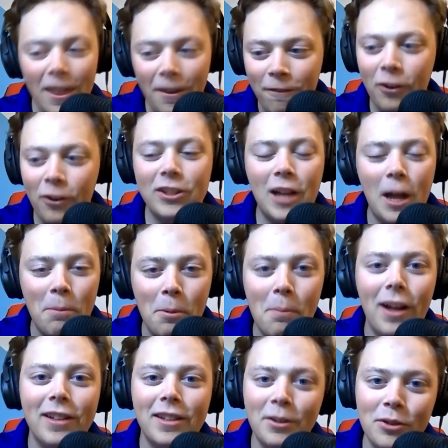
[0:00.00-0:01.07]
the first couple
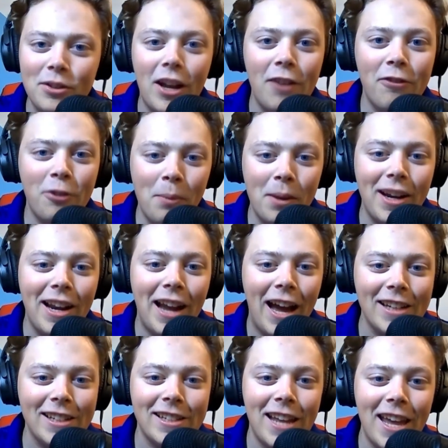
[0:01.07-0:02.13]
months, it was tough for me to
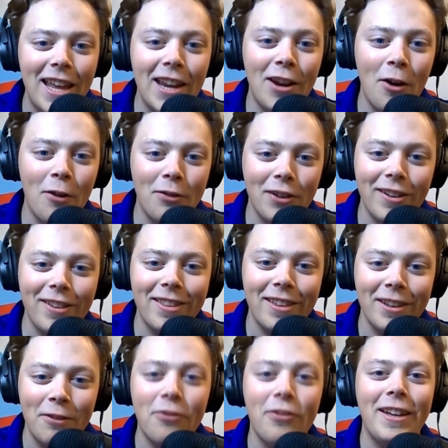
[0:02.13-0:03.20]
not just hit it over
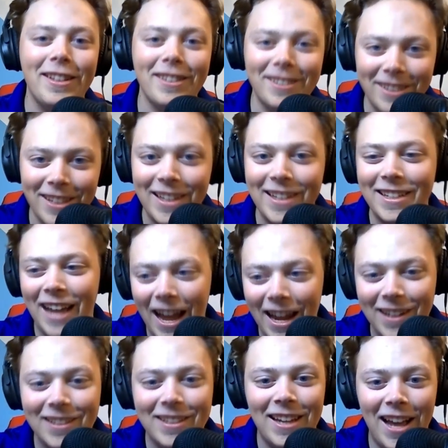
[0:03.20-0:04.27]
the fence the
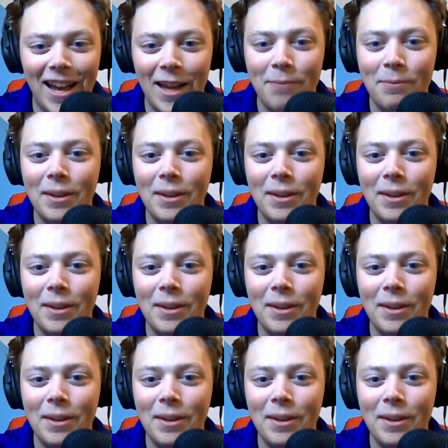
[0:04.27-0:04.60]
entire time,